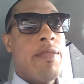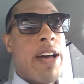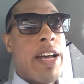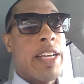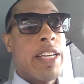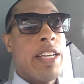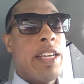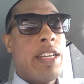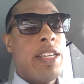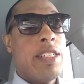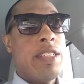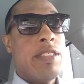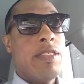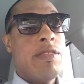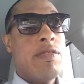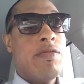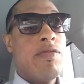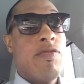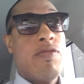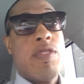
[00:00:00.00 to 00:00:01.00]
I can
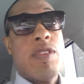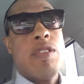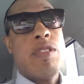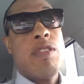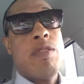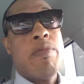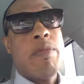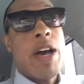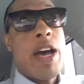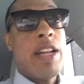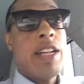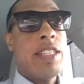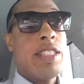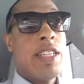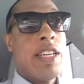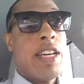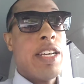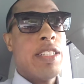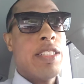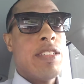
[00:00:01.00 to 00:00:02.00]
further
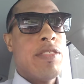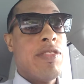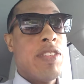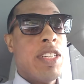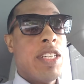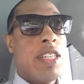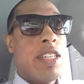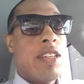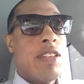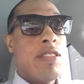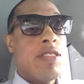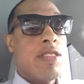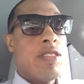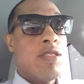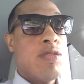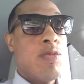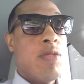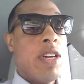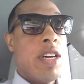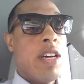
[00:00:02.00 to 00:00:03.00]
monetize the videos
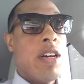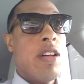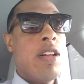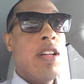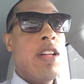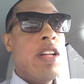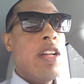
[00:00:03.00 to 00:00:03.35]
as well.